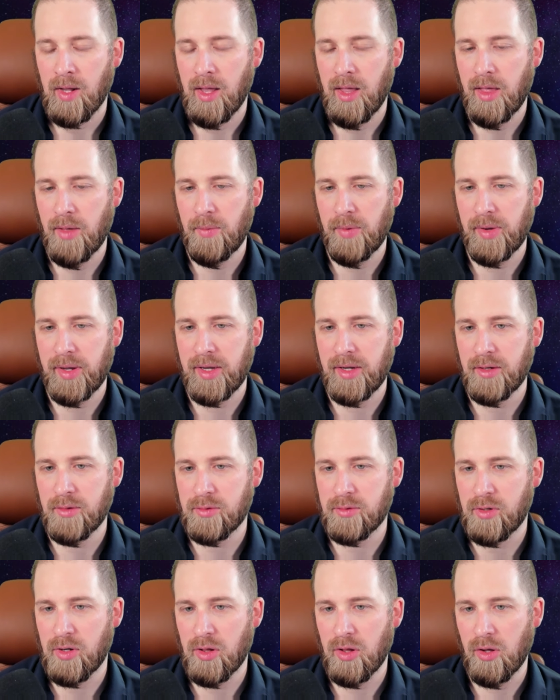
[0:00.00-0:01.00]
Then we can use
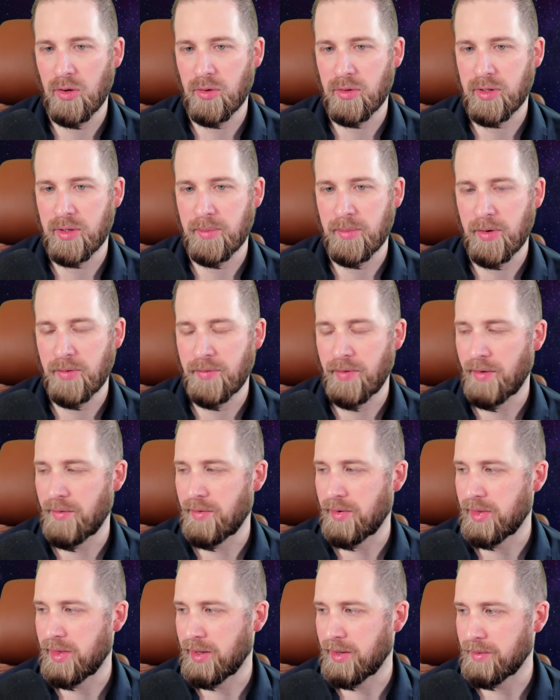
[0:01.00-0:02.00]
Cloak to move
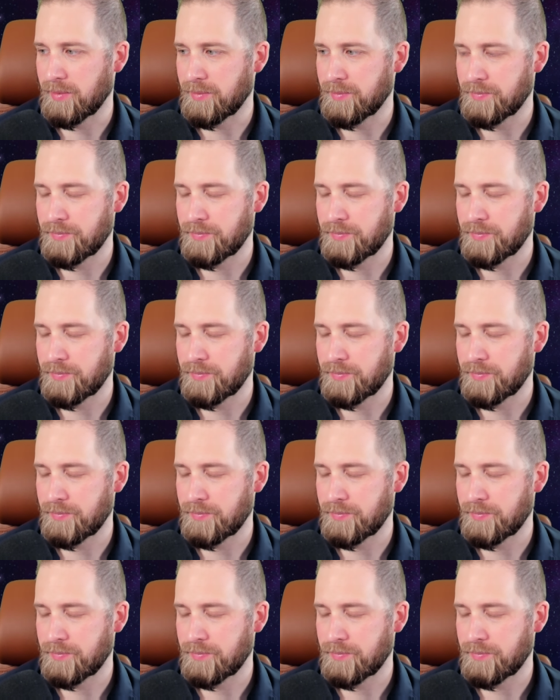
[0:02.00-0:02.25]
everything.